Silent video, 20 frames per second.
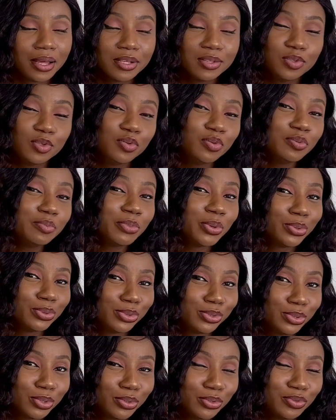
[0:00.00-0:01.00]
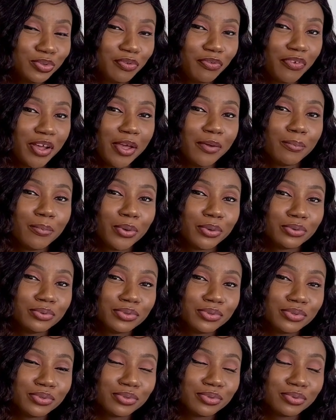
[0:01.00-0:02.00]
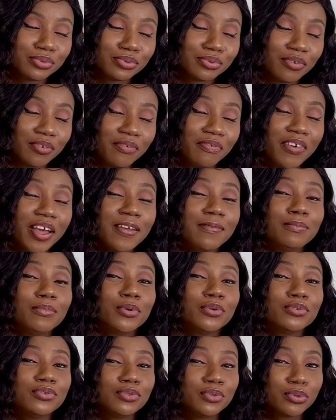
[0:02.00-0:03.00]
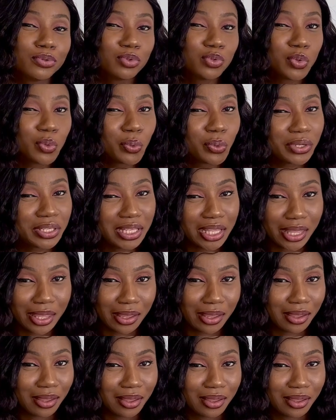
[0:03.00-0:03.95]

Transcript: 2 months turned to 5 months. 5 months turned to 1 year.